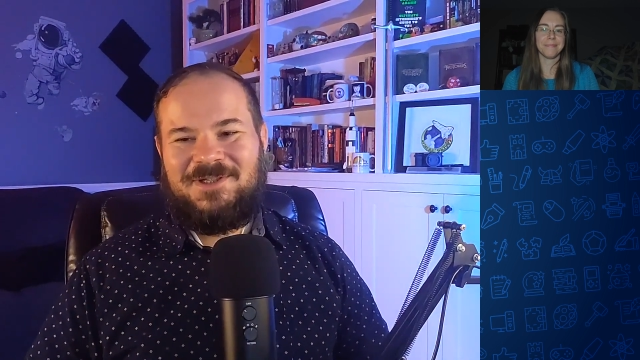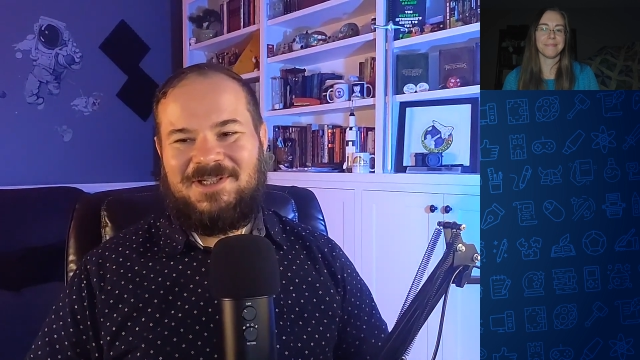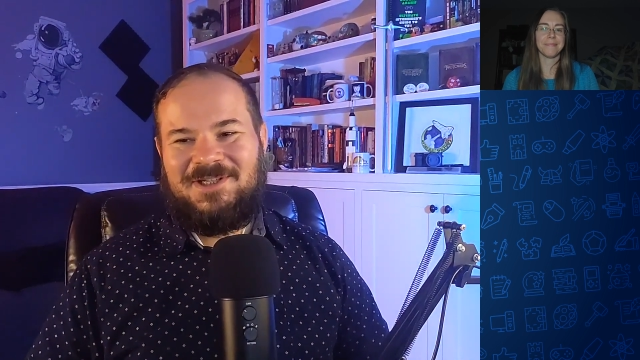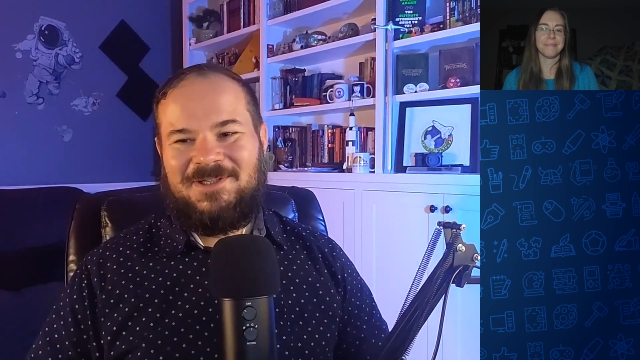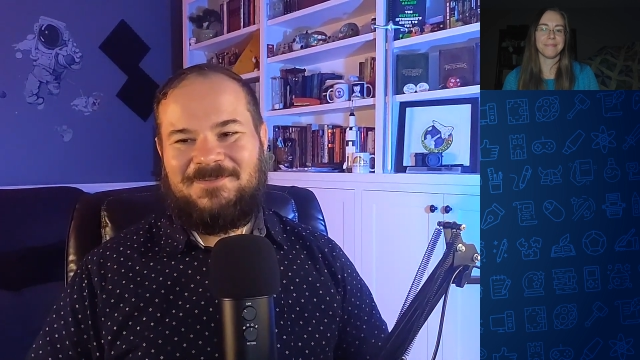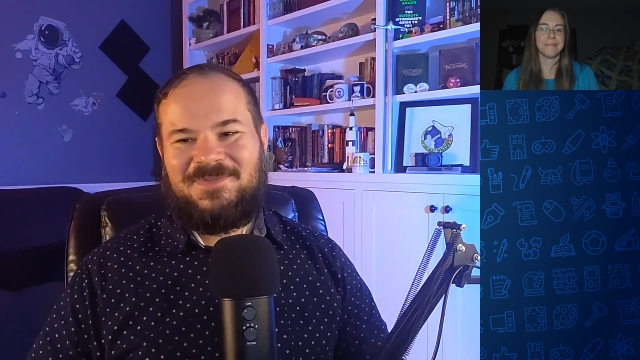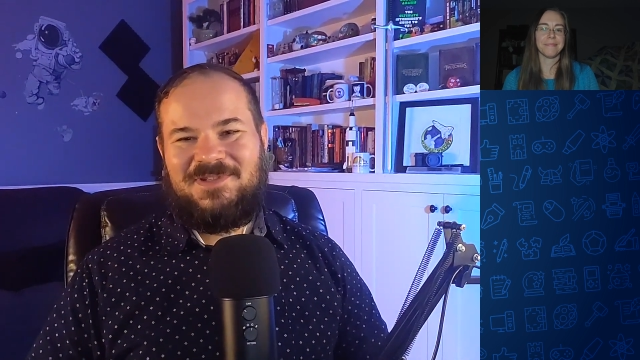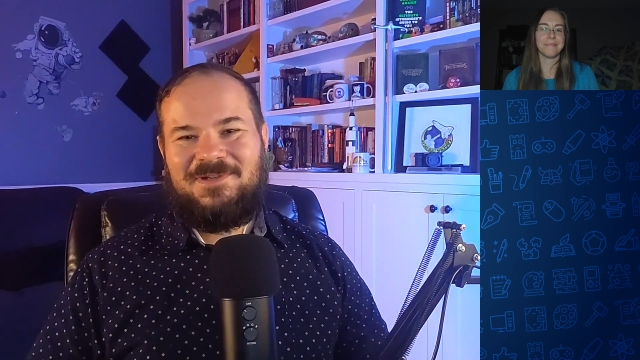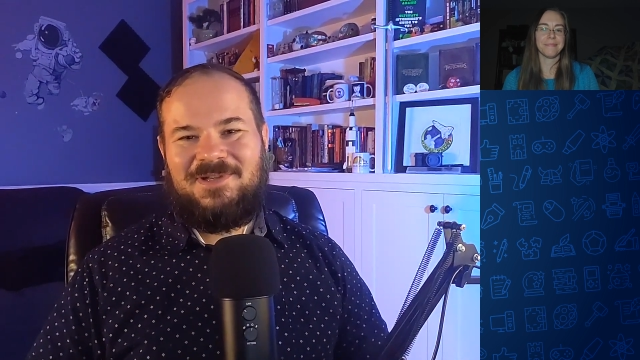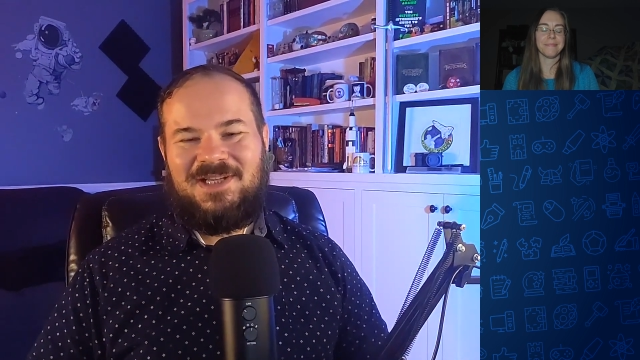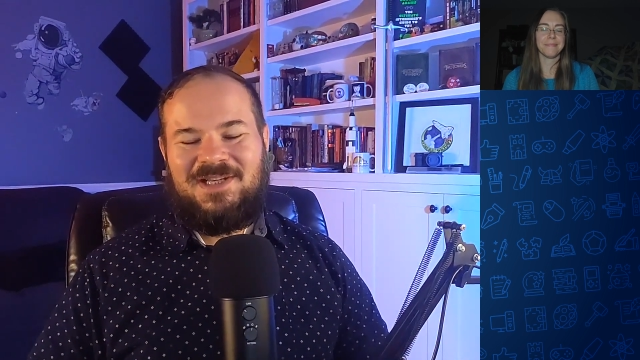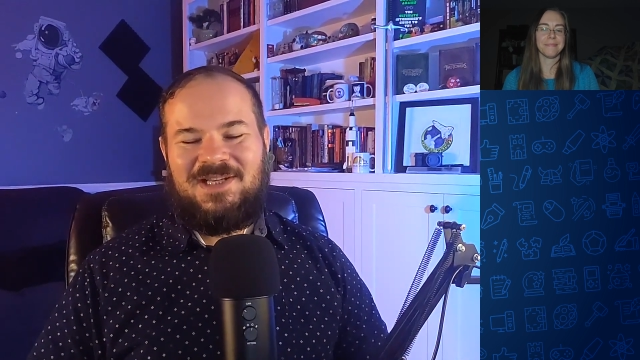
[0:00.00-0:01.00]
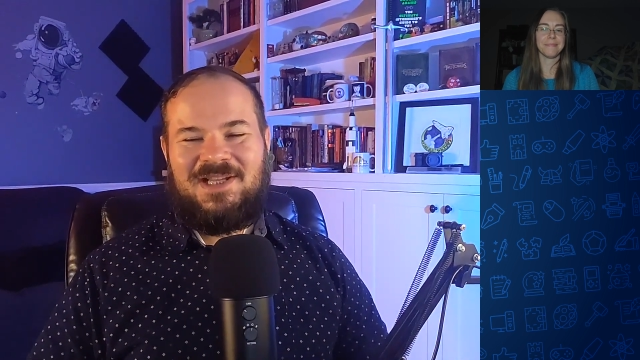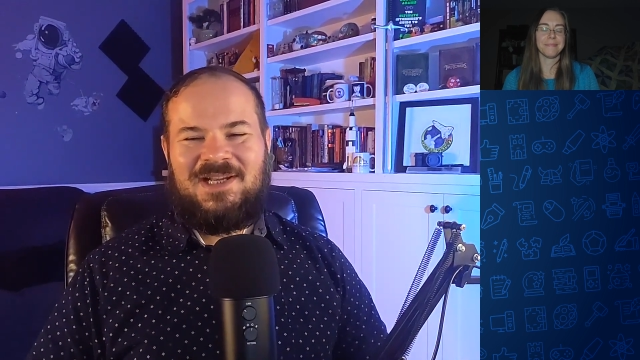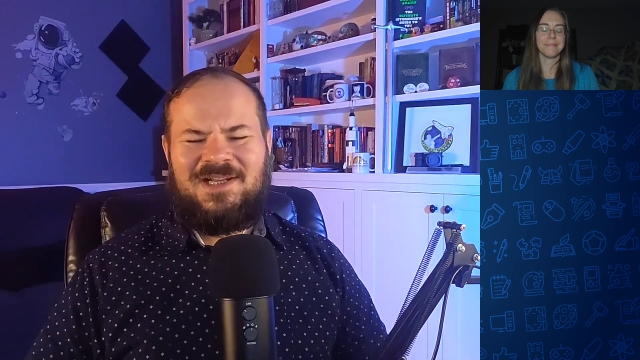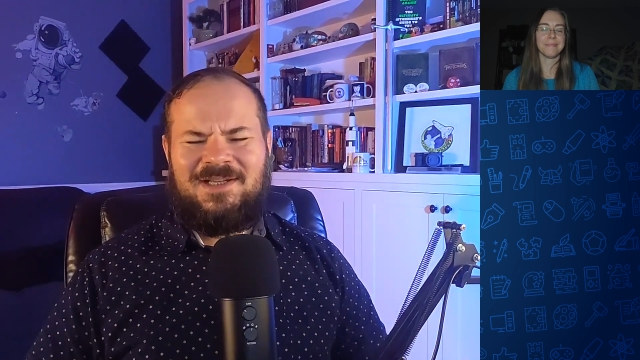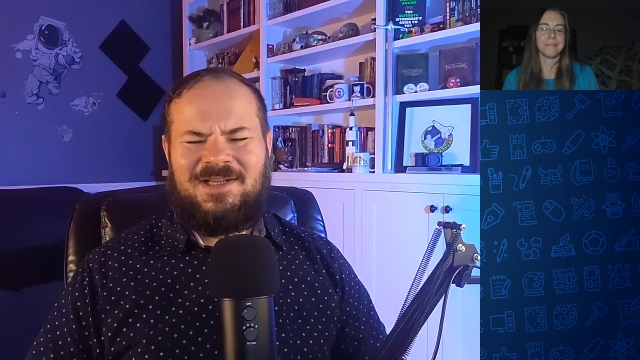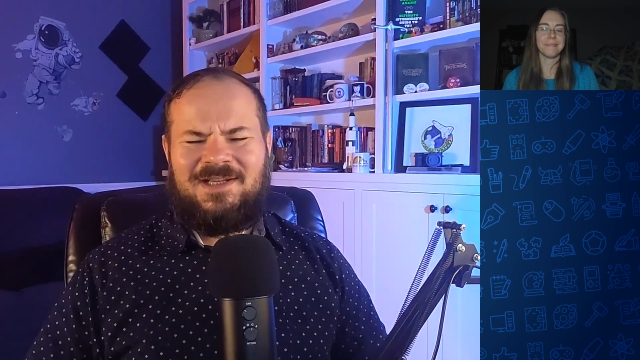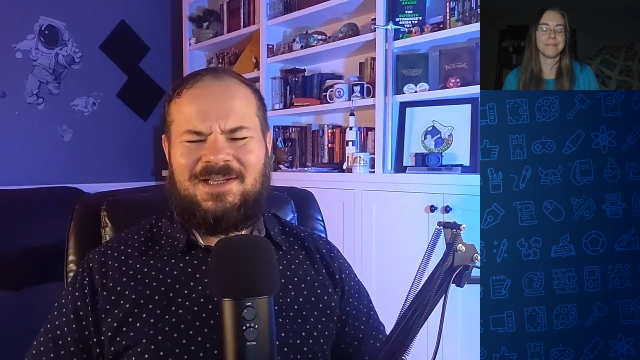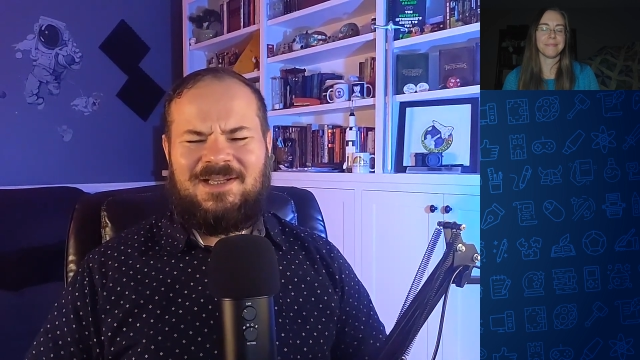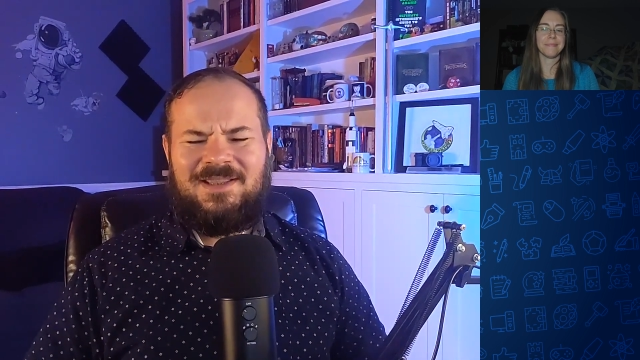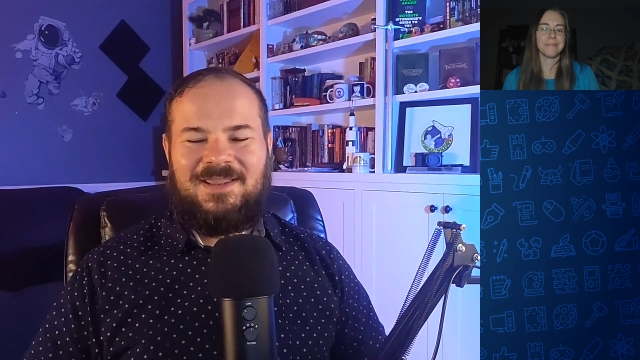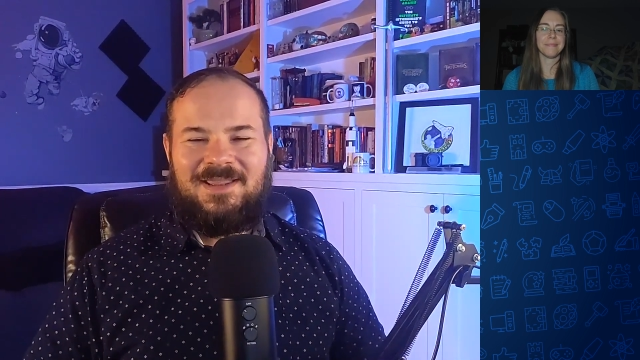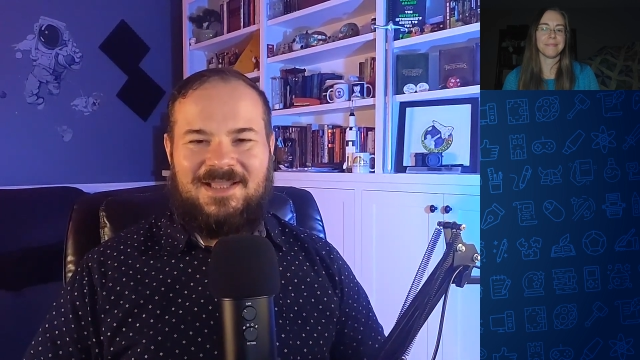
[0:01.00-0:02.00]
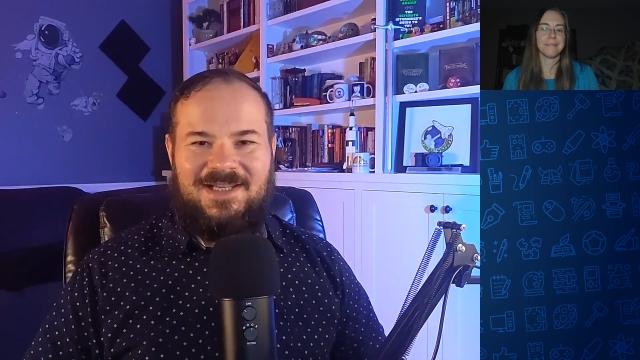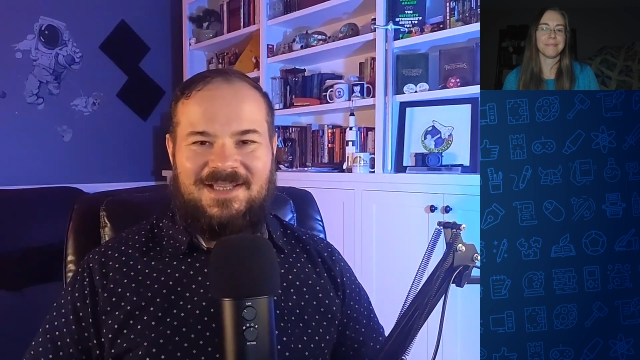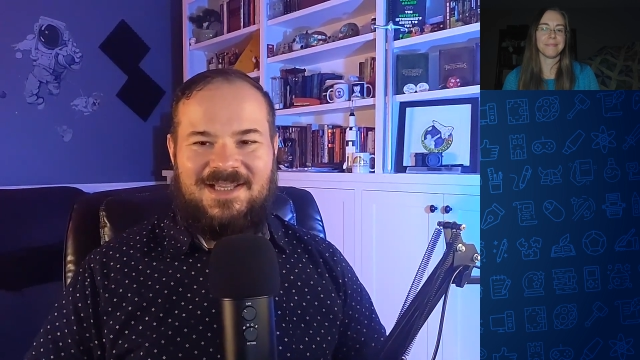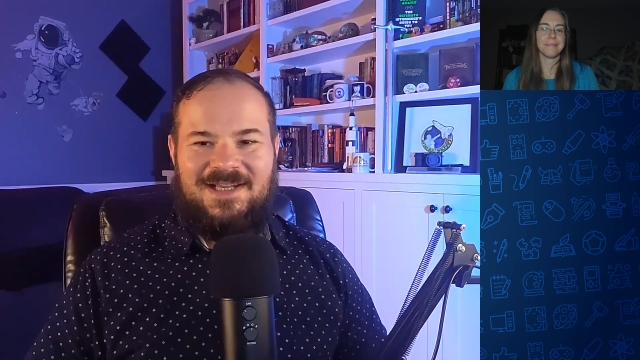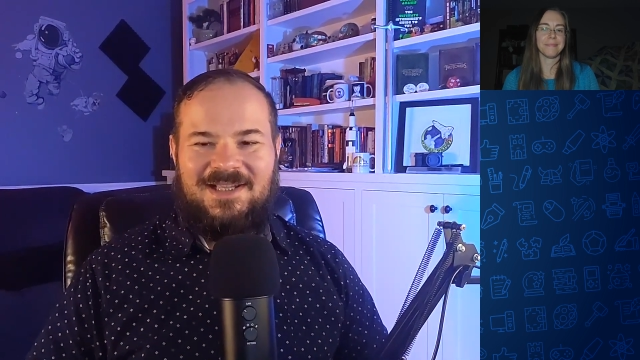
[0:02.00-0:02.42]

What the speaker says: You know, so and I like that.